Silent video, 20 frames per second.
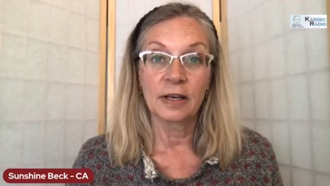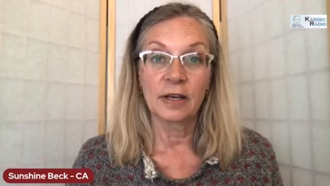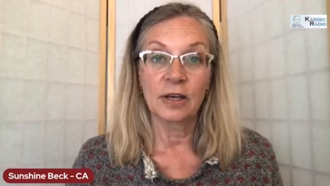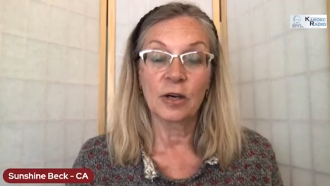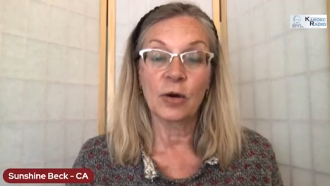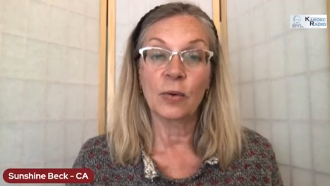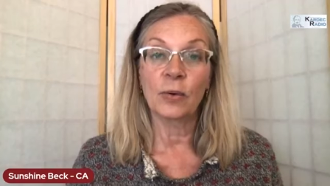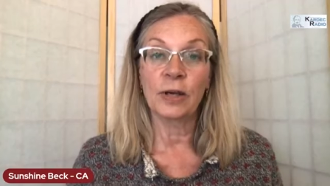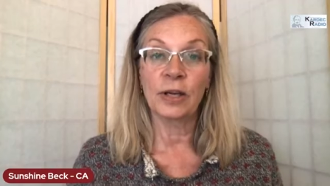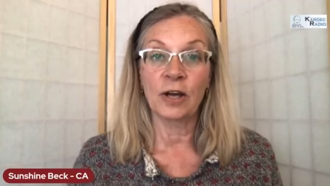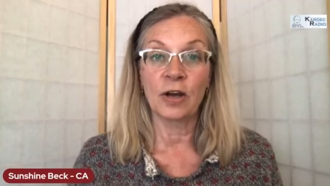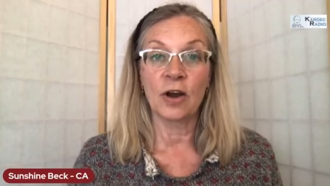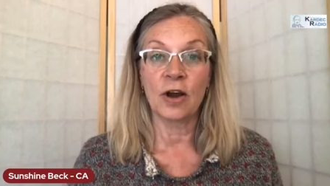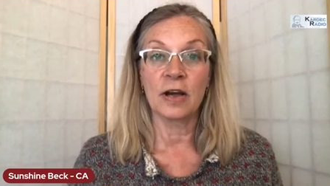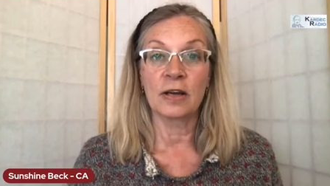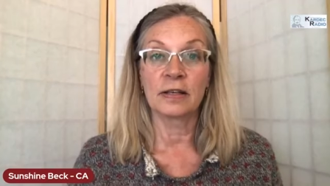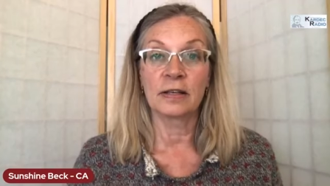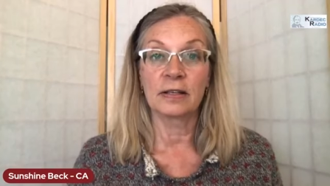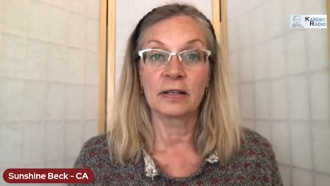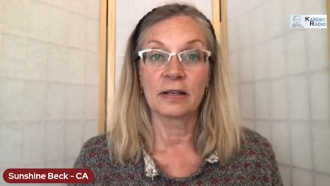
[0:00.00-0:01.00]
going
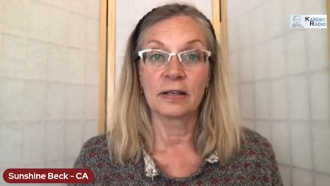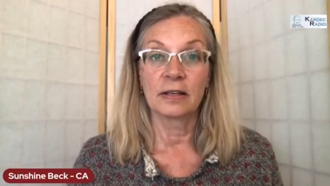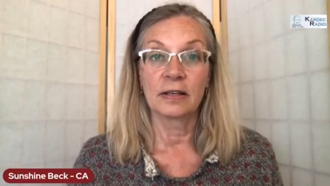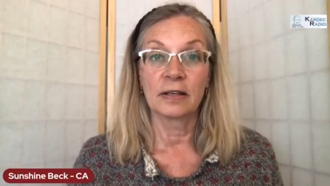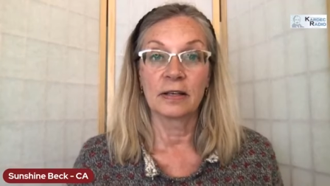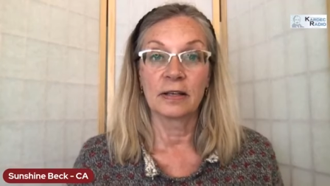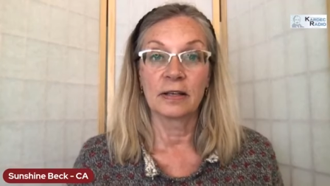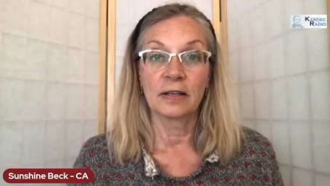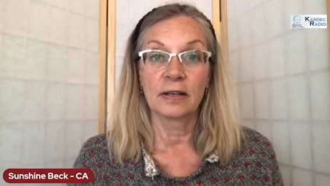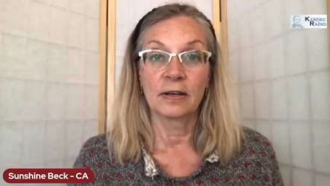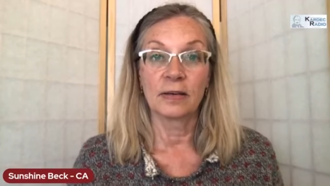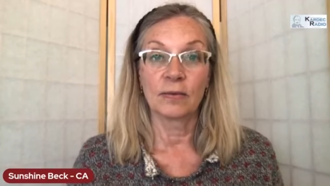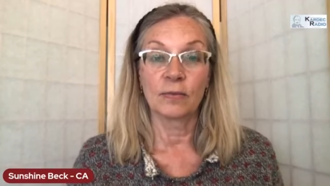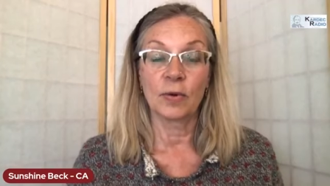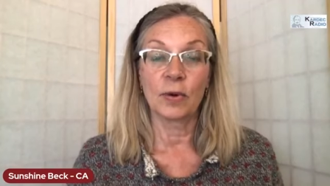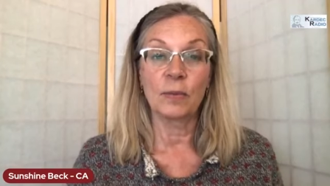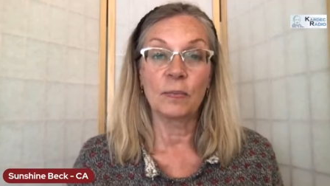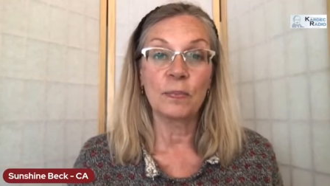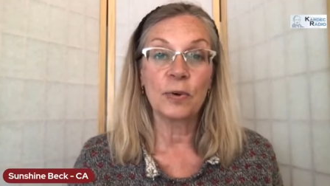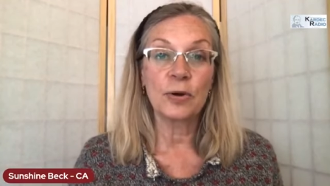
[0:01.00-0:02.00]
on.
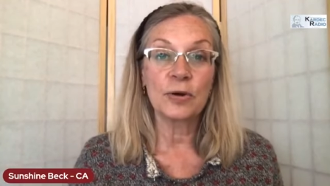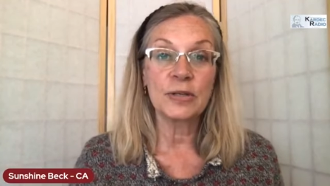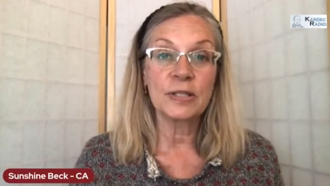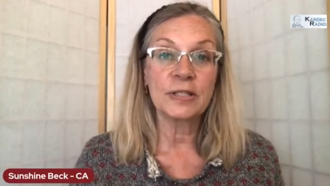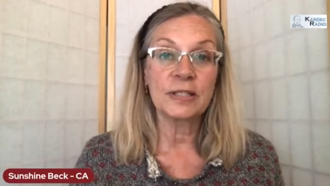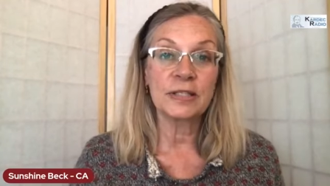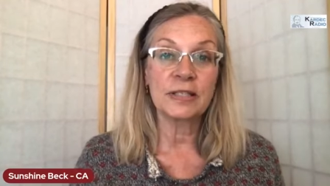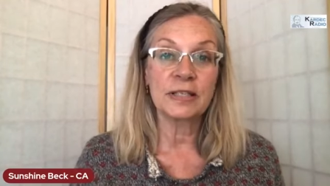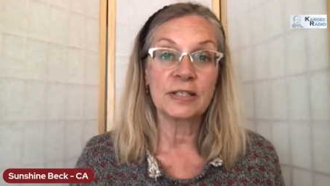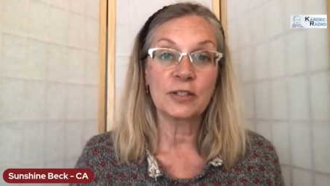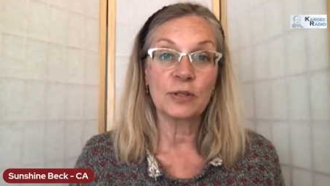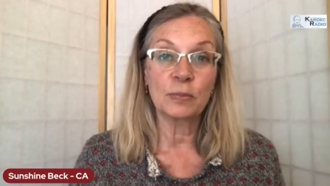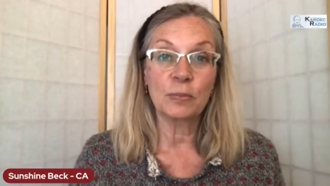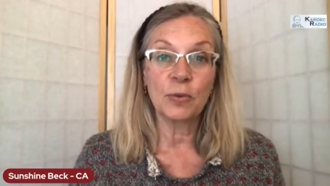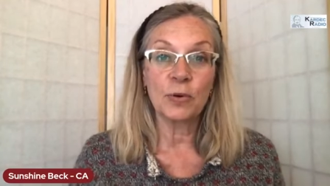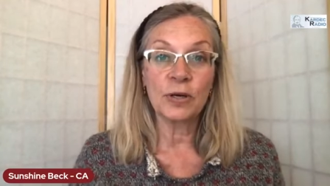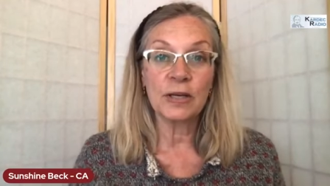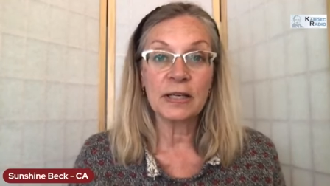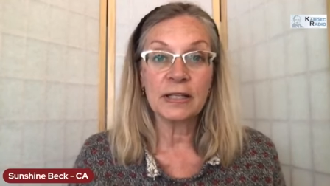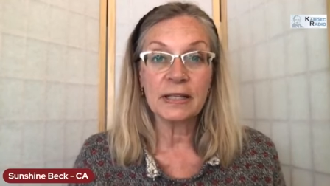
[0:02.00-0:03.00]
One person is
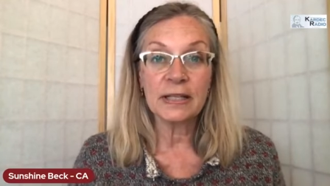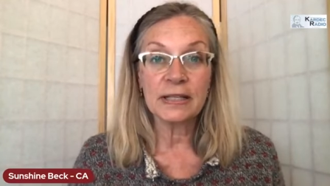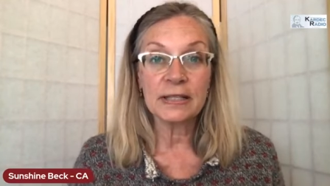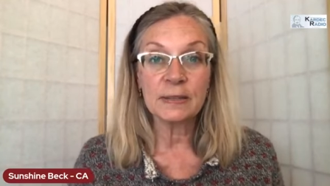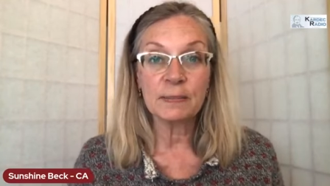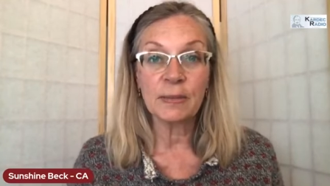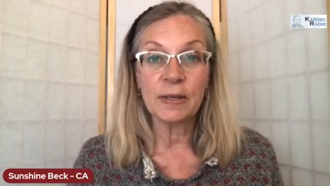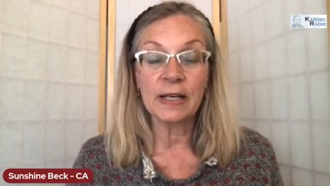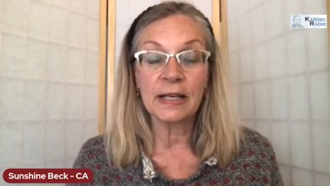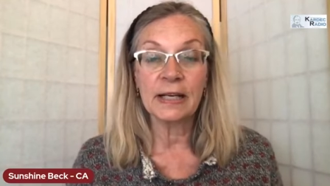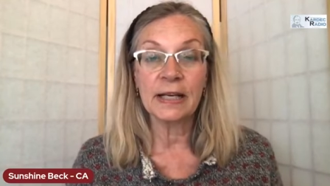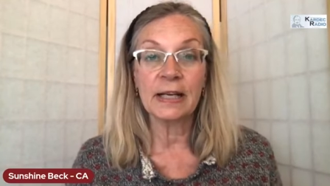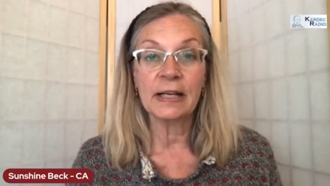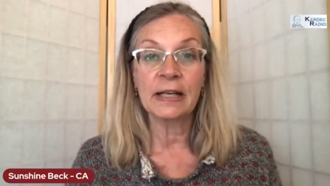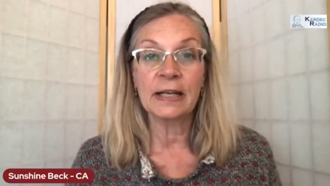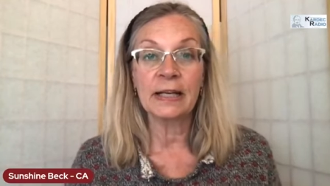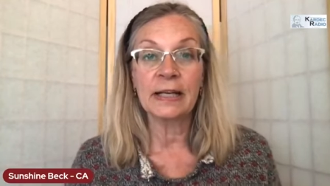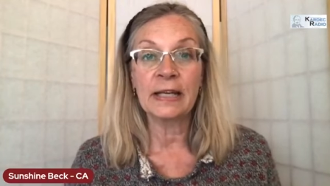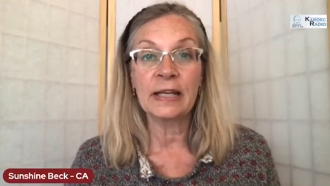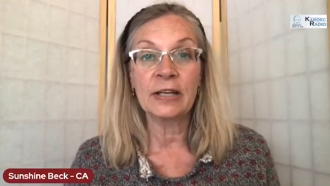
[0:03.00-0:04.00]
supporting this
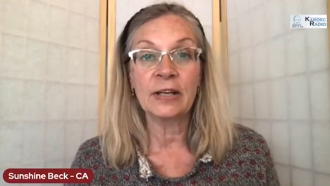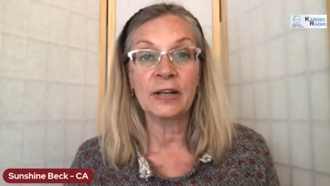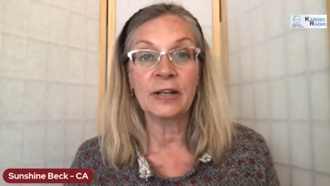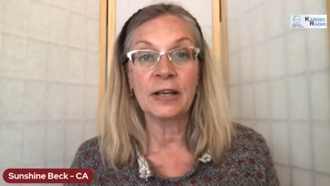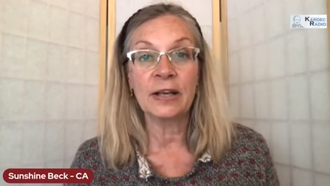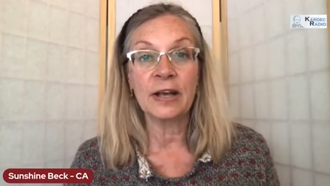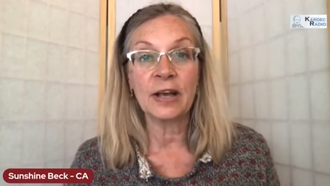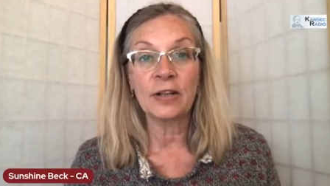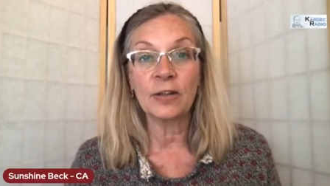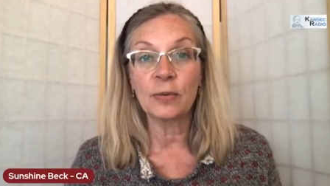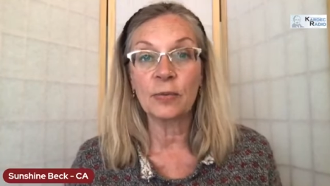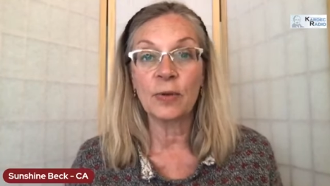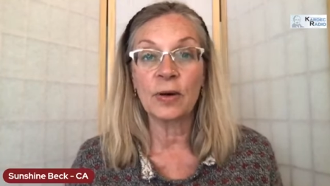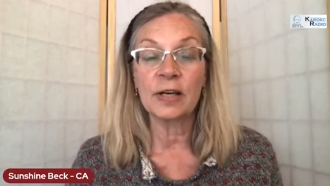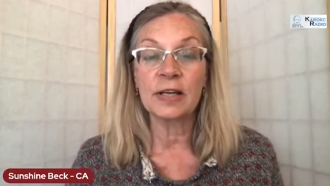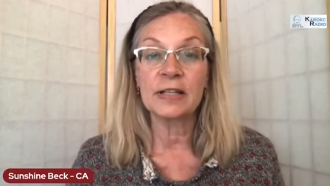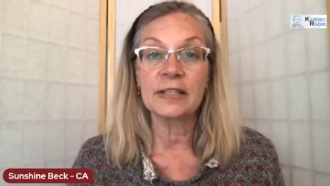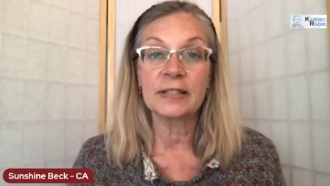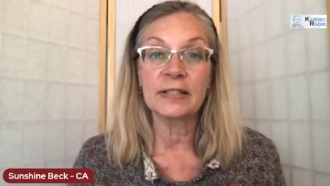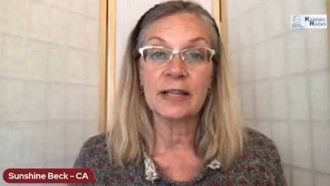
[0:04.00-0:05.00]
political leader, another
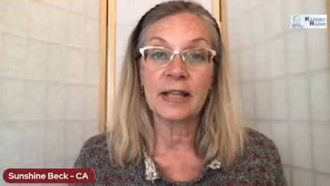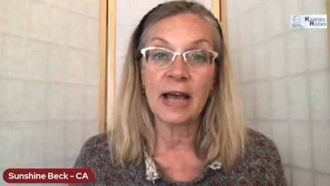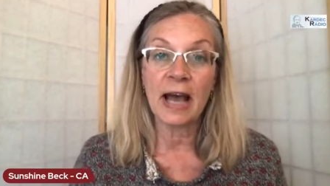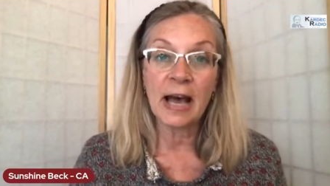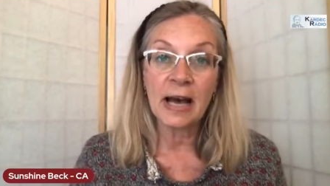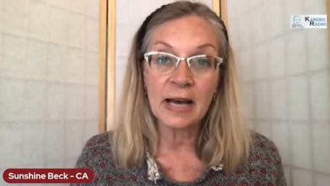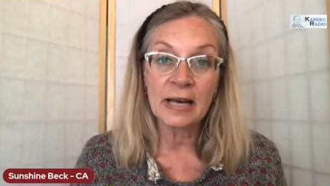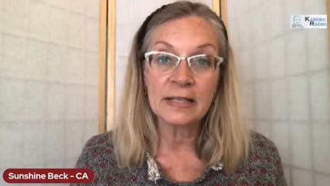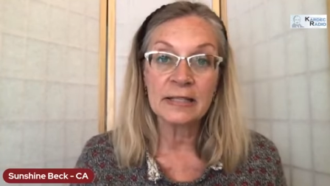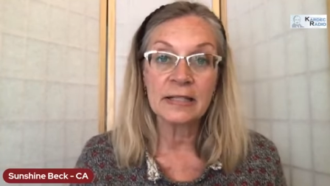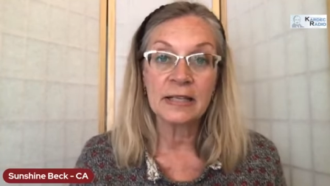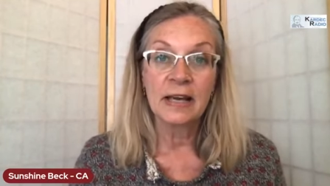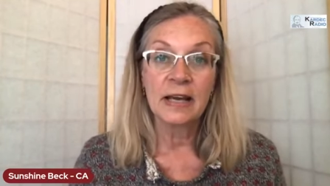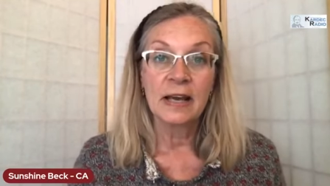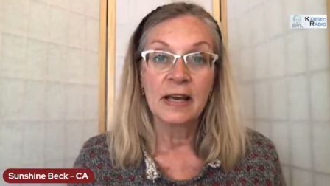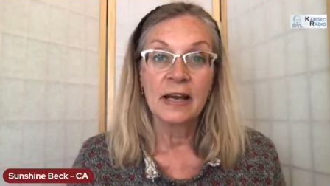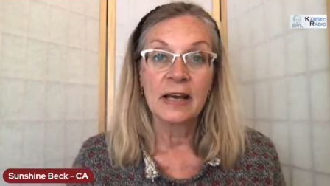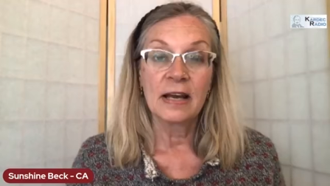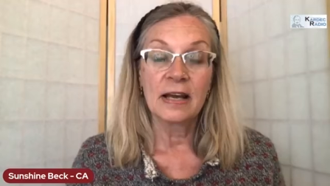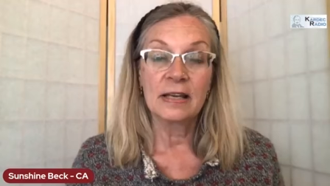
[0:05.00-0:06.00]
one is that,
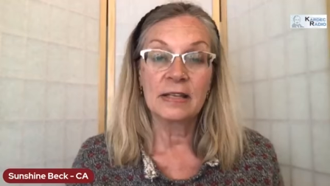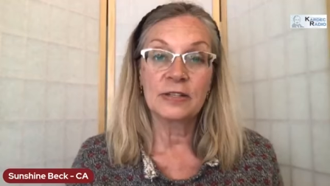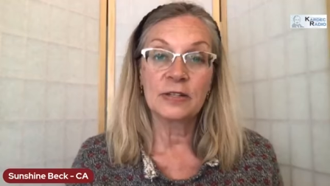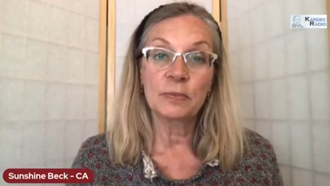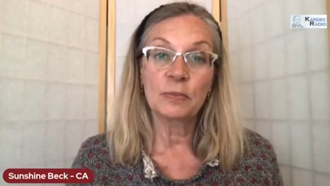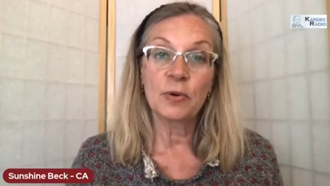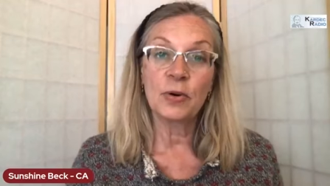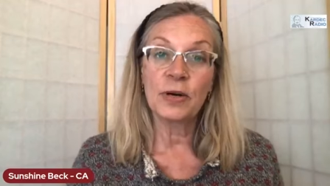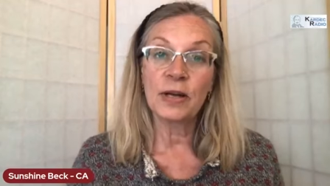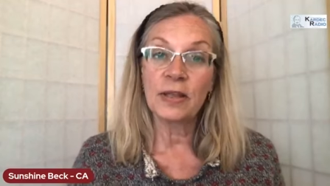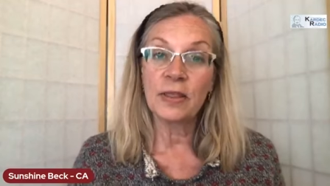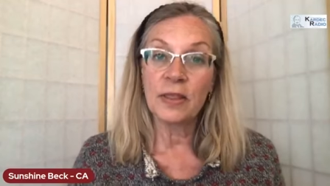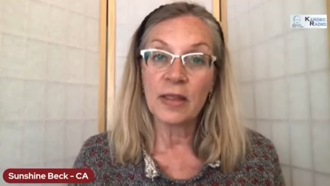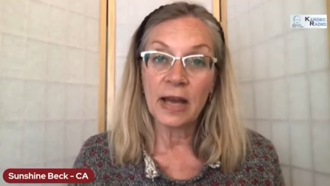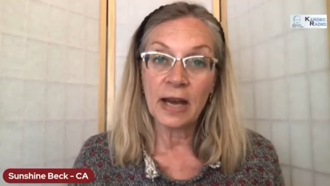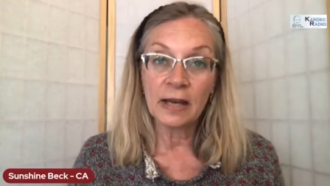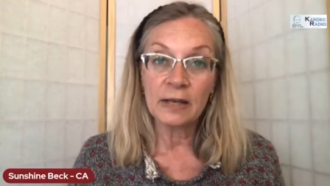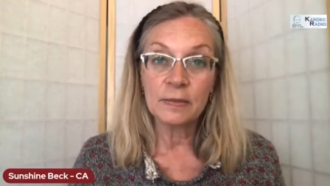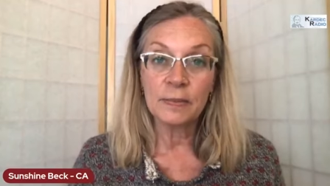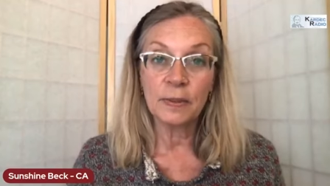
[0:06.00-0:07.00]
is supporting
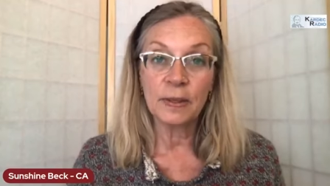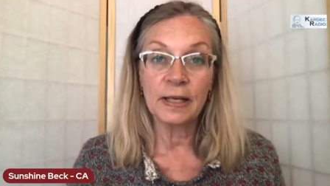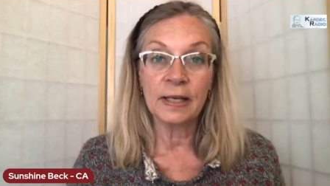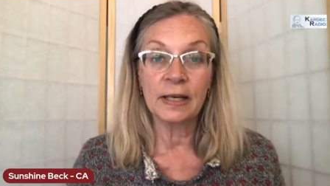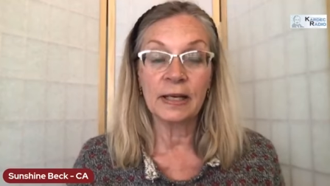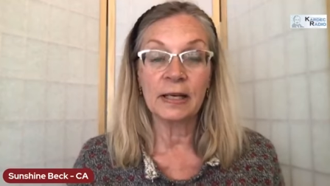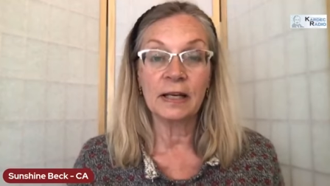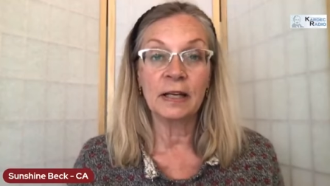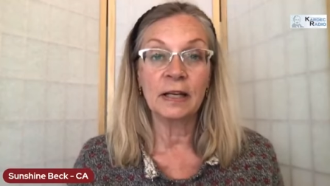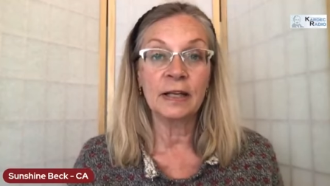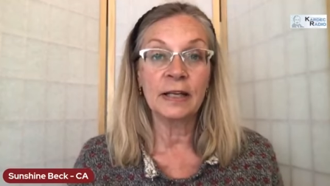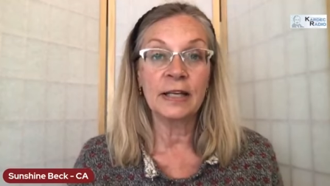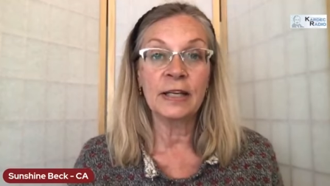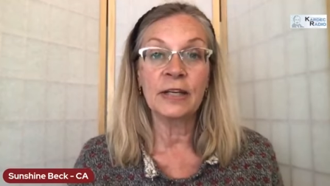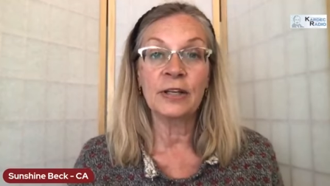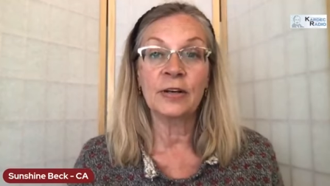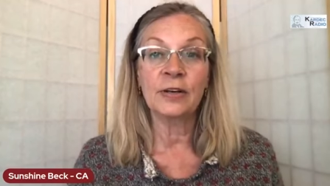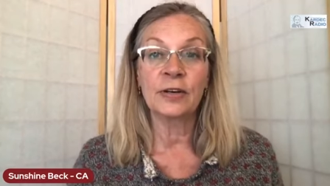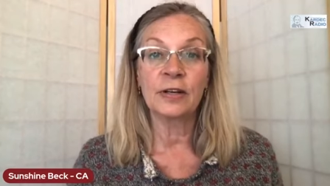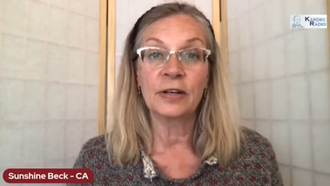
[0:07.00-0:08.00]
that political
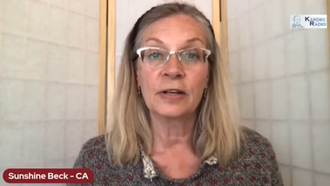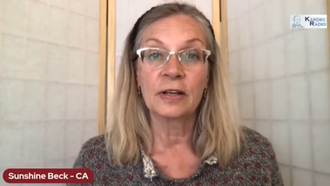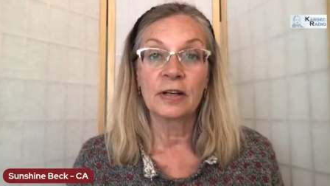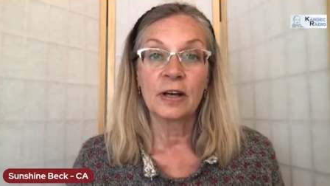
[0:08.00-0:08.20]
leader.